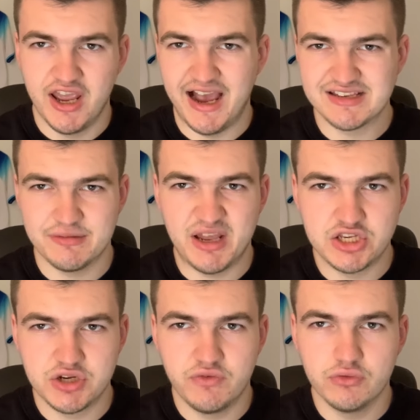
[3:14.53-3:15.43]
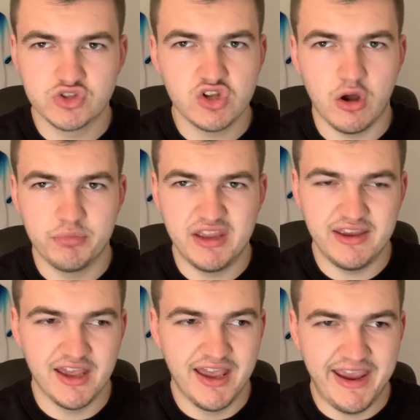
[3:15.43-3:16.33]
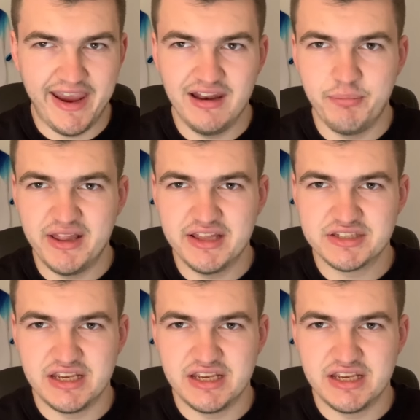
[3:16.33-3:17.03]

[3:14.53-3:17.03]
as a manager full stop, the inability